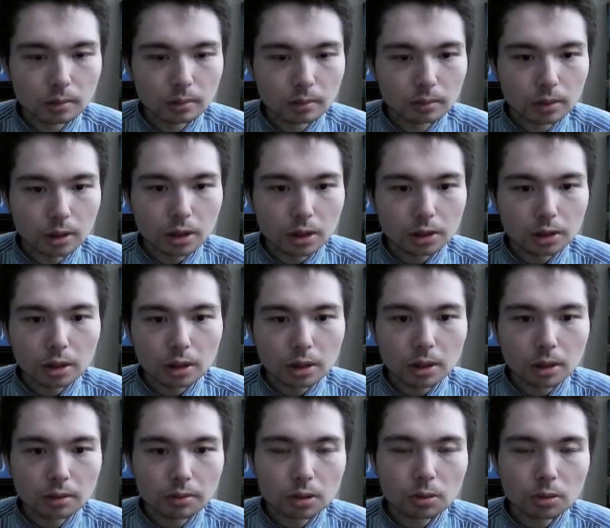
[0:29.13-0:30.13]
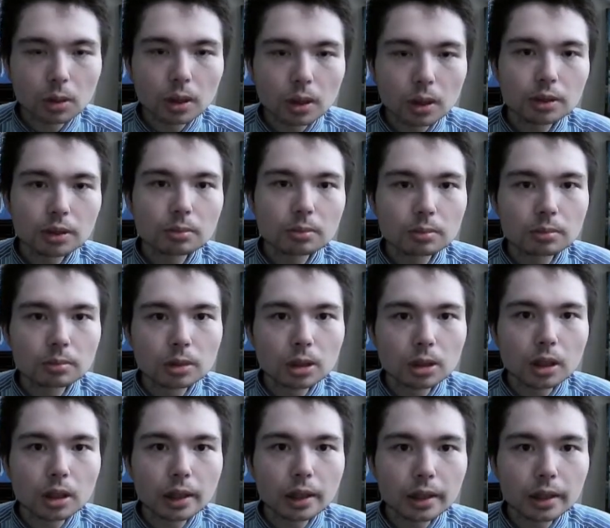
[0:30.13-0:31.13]
Artemiev has white,
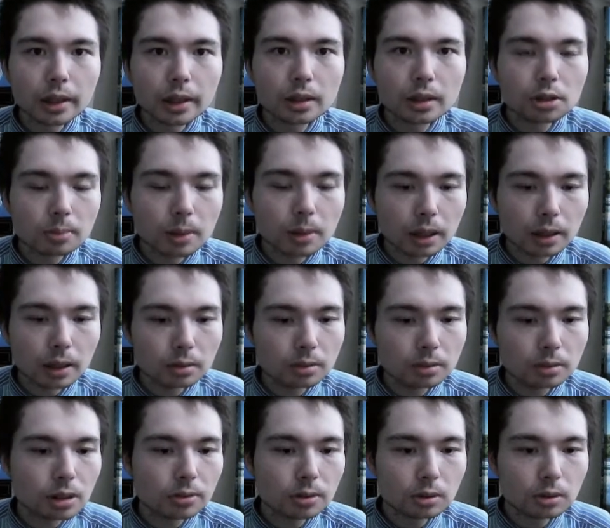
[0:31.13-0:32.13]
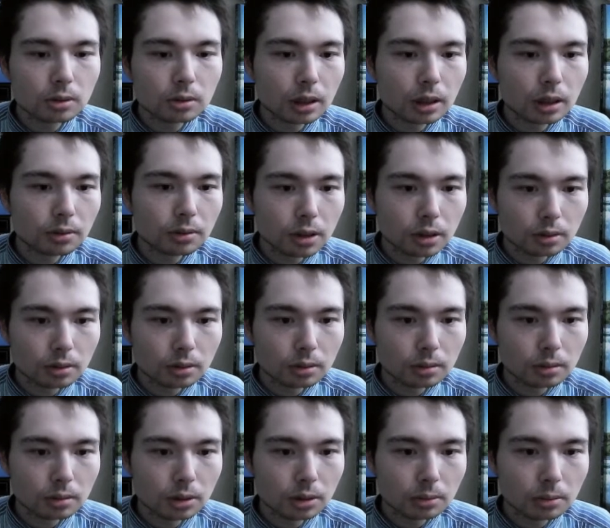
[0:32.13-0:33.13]
Karjakin has black. d4, knight f6,
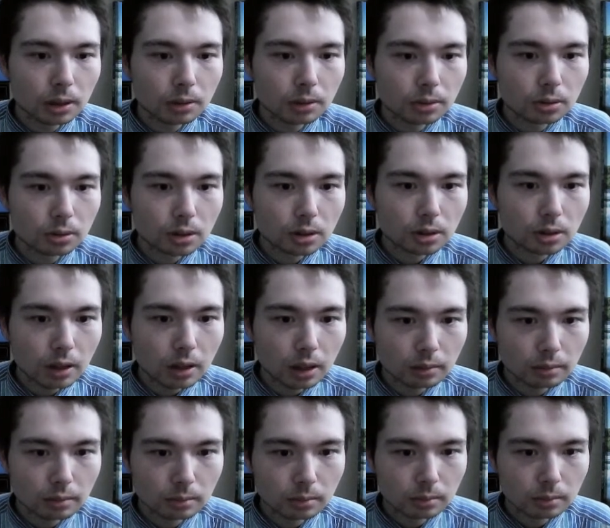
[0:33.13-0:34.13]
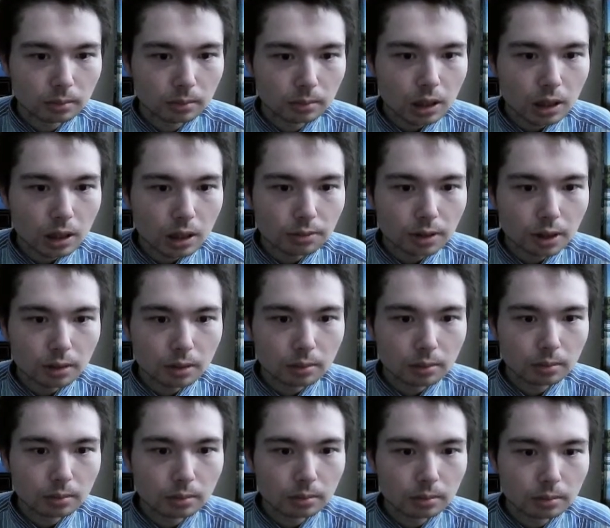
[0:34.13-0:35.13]
bishop f4, d5, e3,
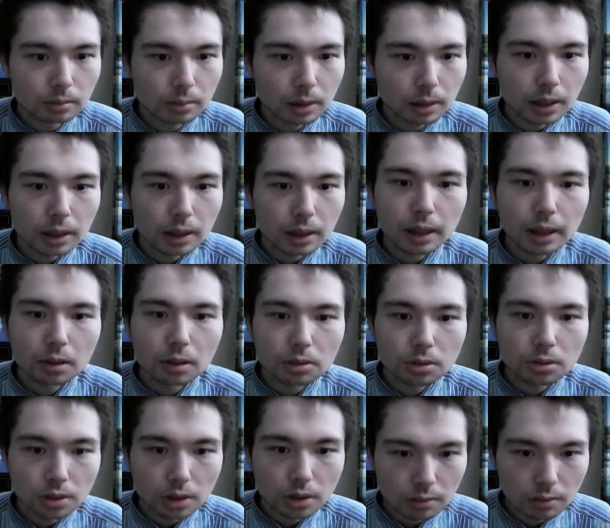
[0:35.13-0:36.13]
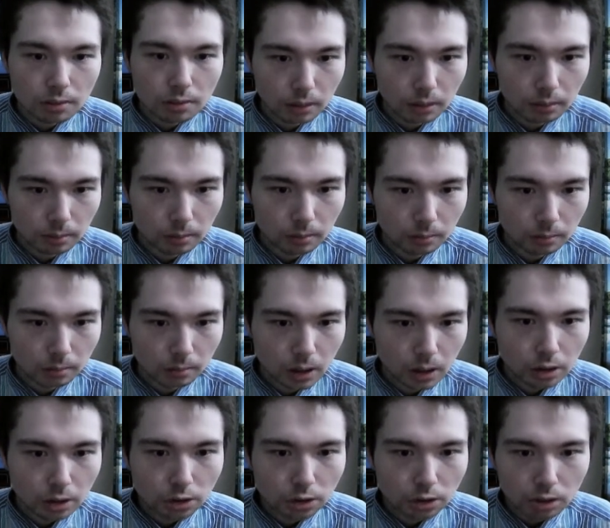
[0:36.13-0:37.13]
and now c5.
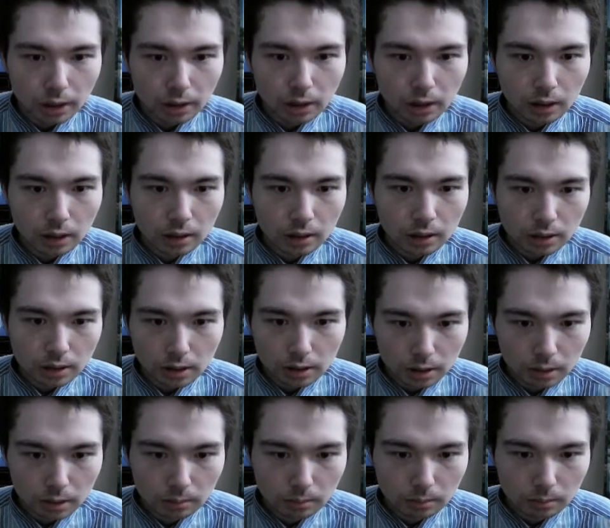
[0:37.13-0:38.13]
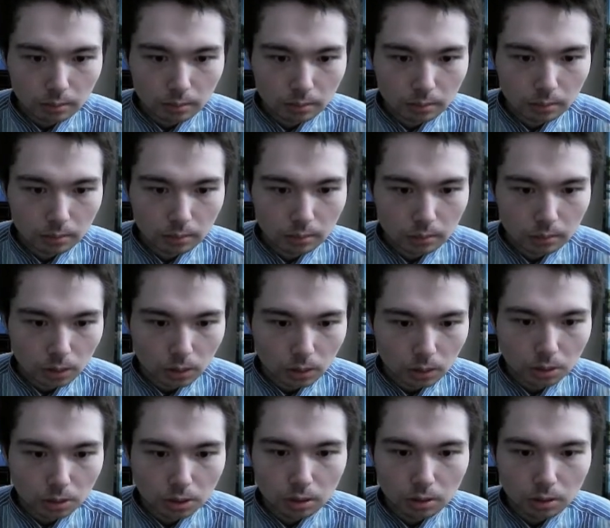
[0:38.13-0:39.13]
Striking in the centre,
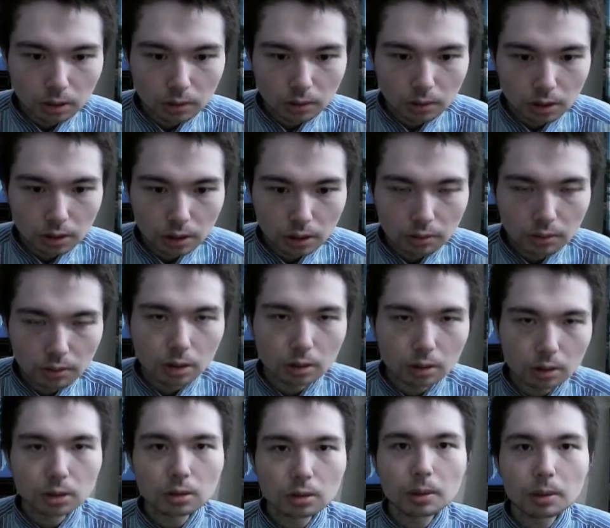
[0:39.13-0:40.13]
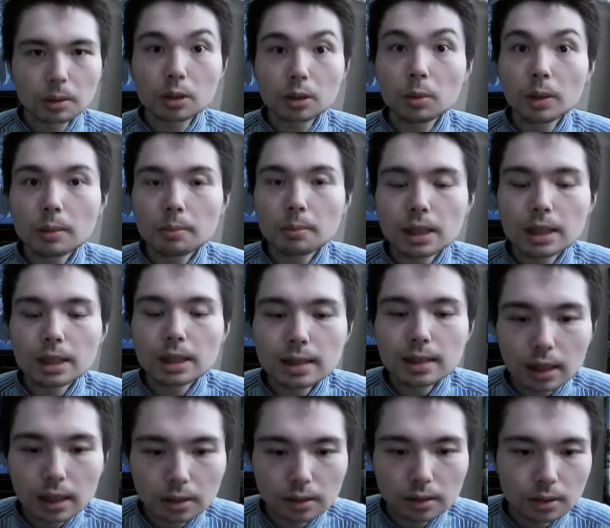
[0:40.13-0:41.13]
also giving yourself the option to play queen
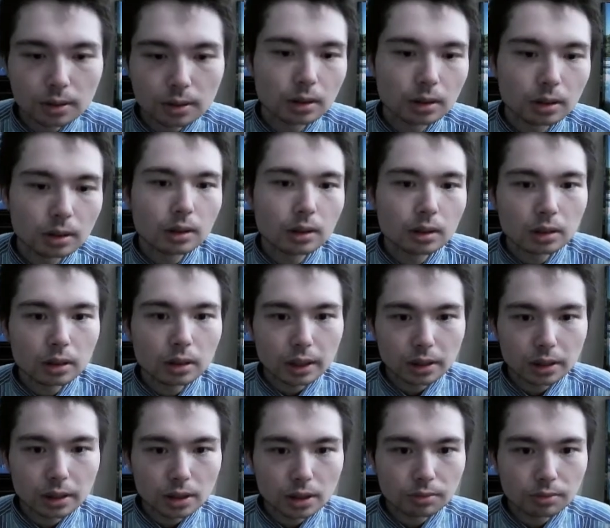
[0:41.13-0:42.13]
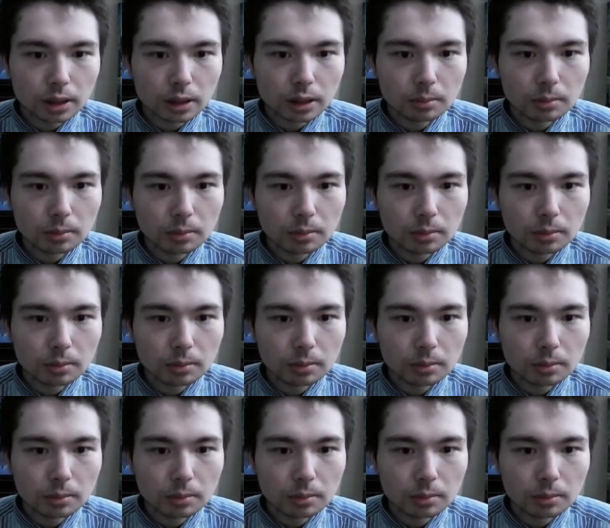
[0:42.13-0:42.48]
b6, knight c3, the